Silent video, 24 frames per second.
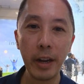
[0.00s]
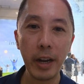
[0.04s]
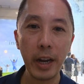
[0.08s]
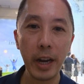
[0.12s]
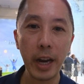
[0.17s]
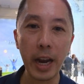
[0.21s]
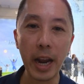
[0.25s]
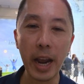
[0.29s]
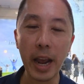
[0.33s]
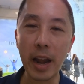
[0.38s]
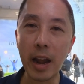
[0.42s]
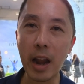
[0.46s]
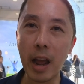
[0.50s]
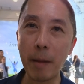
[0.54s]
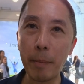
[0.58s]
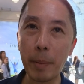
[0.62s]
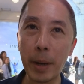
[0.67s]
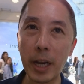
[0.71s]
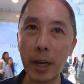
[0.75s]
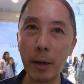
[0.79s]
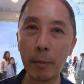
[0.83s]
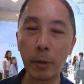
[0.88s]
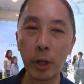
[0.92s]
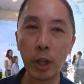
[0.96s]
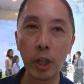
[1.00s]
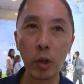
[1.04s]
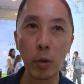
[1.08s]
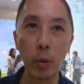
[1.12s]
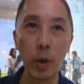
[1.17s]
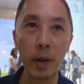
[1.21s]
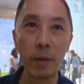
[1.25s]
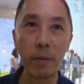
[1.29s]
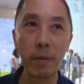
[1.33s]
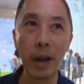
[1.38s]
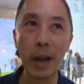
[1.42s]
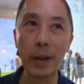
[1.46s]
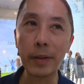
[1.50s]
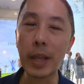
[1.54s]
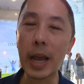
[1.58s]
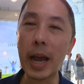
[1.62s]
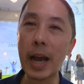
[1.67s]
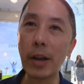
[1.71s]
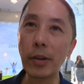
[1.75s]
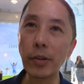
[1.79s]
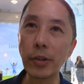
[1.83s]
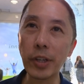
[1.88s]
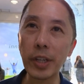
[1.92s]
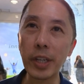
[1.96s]
and I paid him the
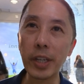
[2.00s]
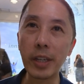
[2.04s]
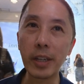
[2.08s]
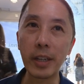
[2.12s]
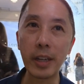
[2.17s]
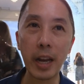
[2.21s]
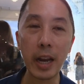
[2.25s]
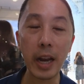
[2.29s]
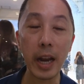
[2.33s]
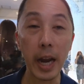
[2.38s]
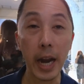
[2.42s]
25,000,